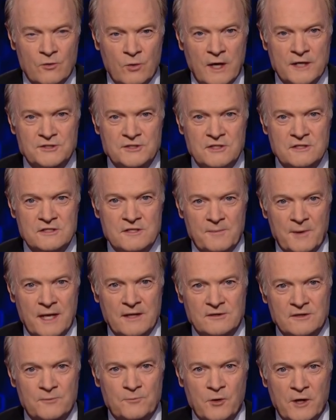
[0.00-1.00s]
questions
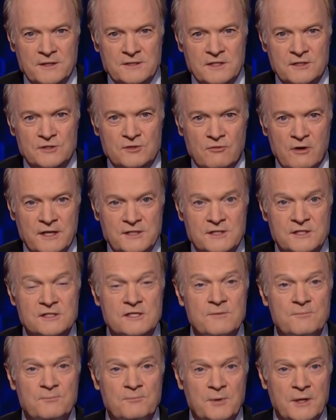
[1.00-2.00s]
about the president's
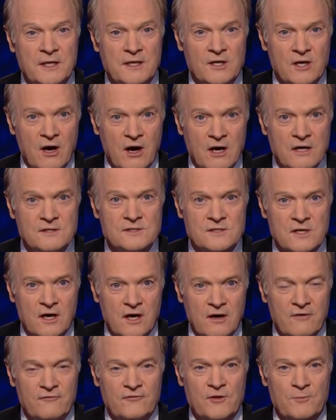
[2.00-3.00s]
racism because
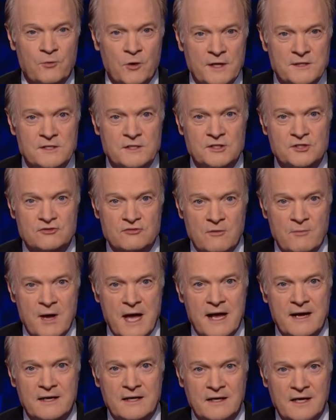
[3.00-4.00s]
of the president's
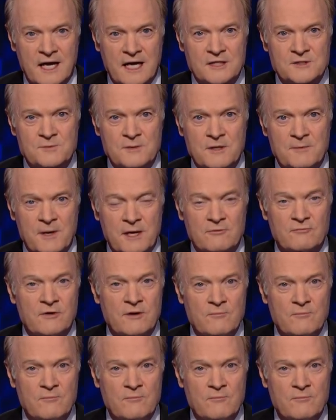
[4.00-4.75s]
dramatic announcement about